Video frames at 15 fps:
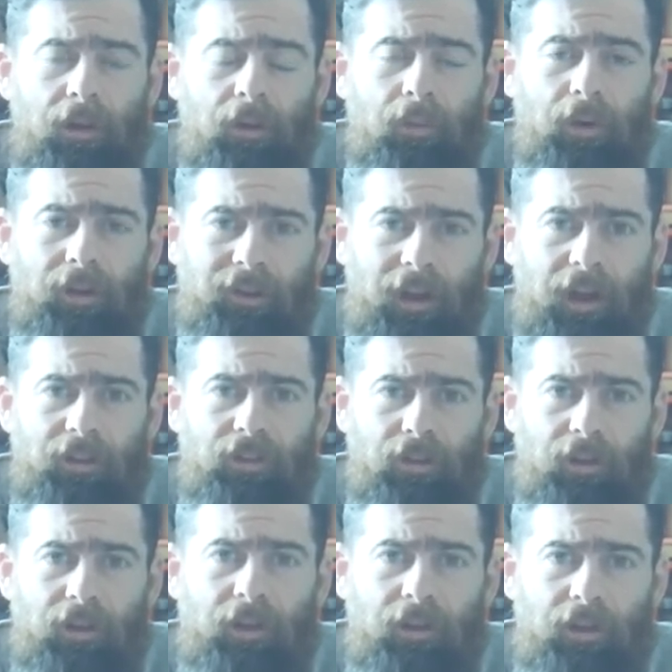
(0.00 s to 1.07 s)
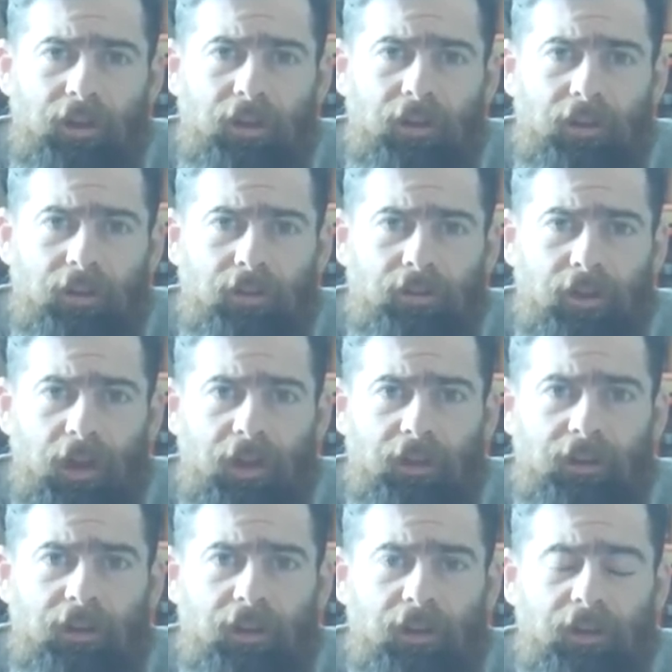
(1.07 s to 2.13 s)
what you're actually trying
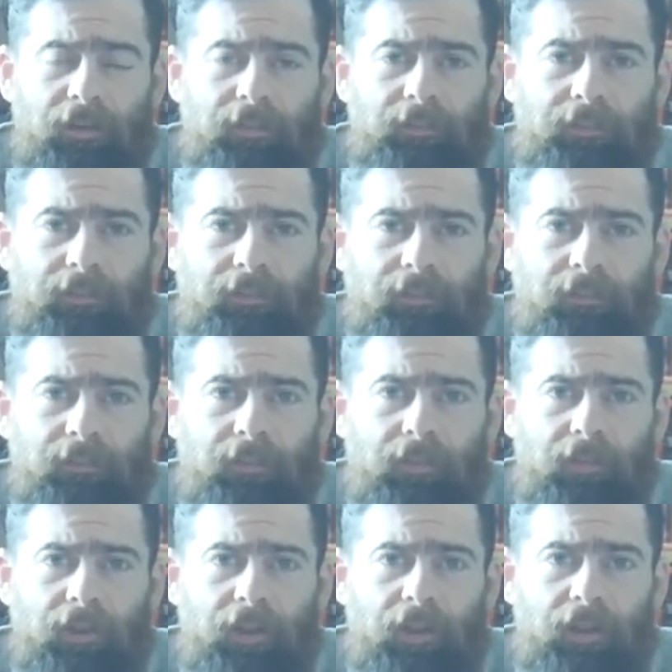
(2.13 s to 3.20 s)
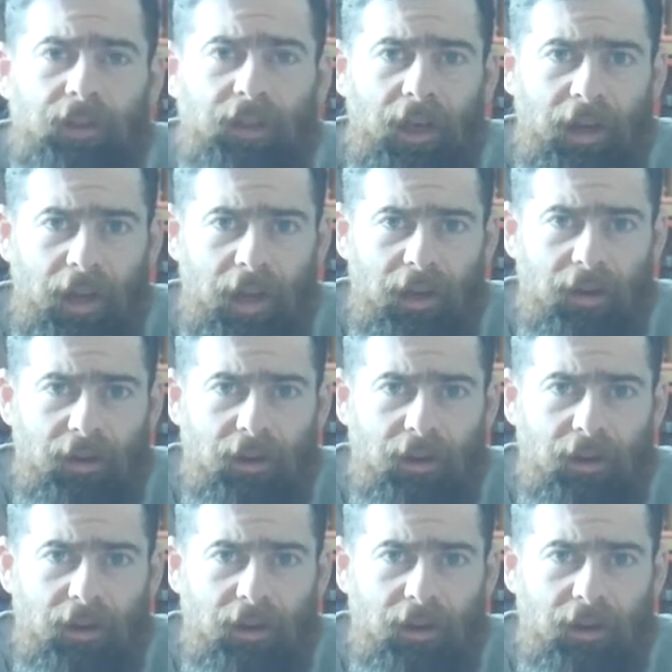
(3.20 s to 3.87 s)
to get at.